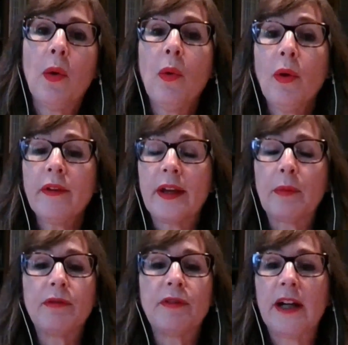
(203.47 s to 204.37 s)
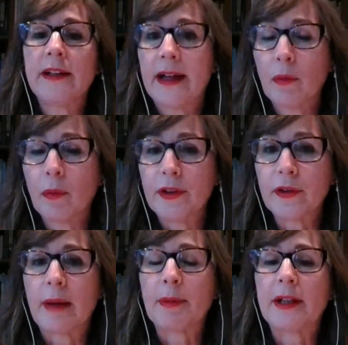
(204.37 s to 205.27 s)
Or they will find out when
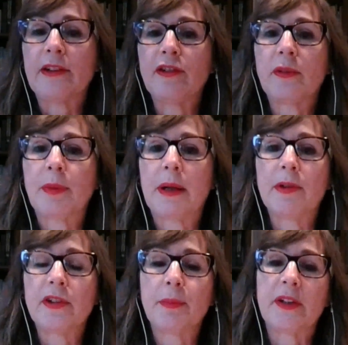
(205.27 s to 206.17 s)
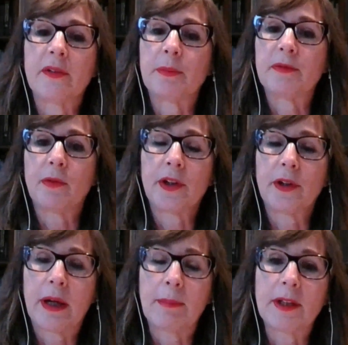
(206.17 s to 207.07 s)
your application is published, because before
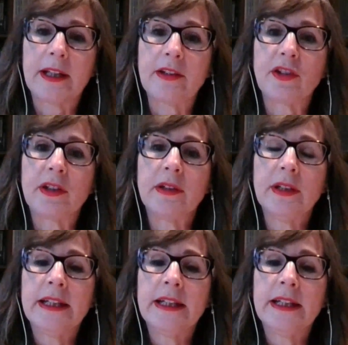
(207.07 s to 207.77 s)
your application,